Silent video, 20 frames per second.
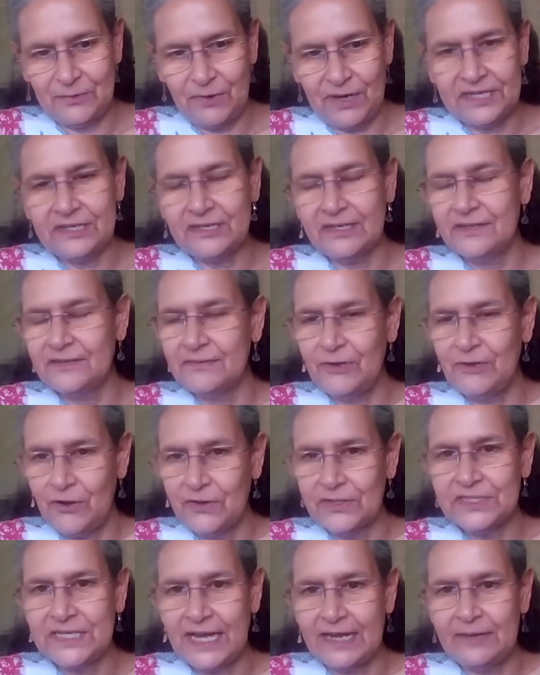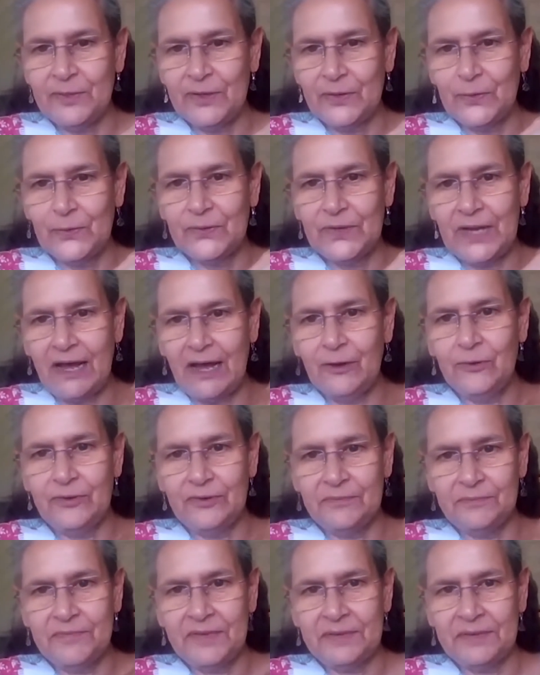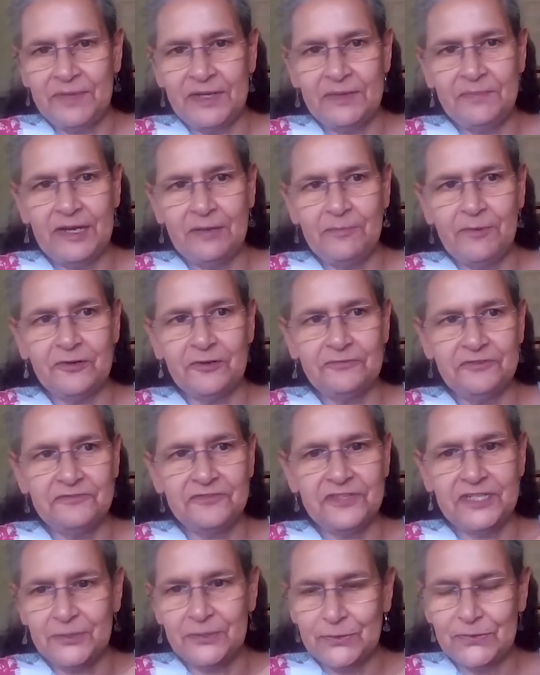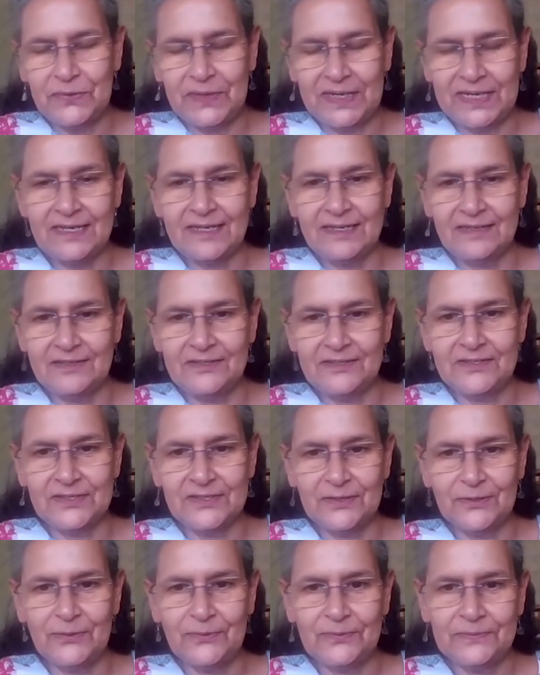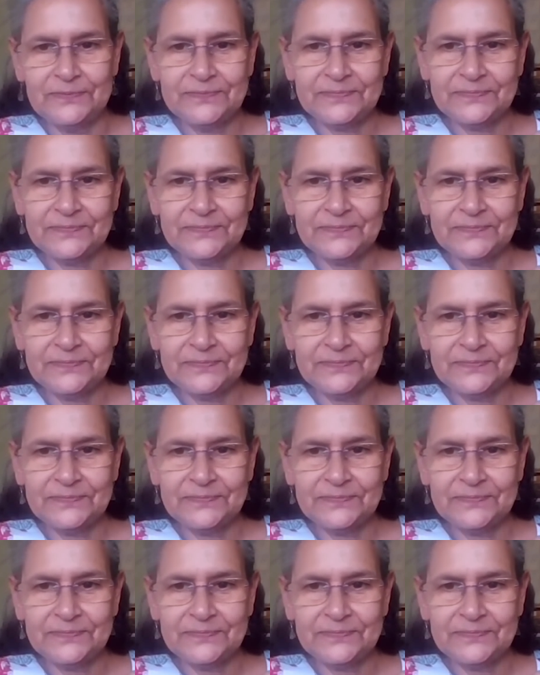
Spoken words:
quite a long time ago now, maybe about 15 to 20 years ago.